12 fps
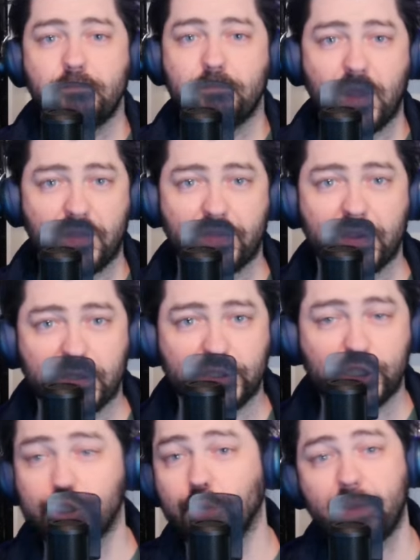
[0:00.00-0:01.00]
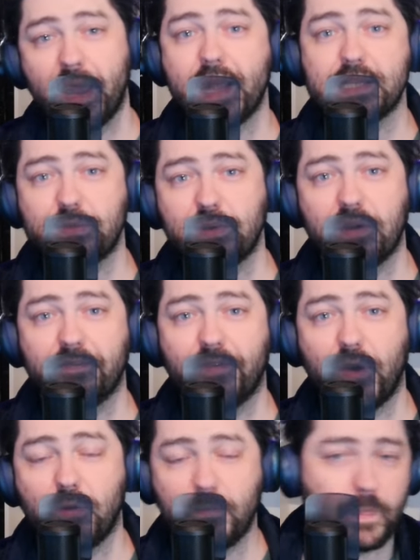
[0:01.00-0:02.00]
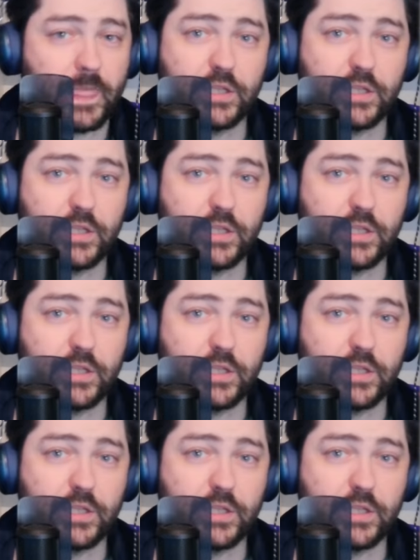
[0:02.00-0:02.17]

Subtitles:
Nothing. She should be answering her phone.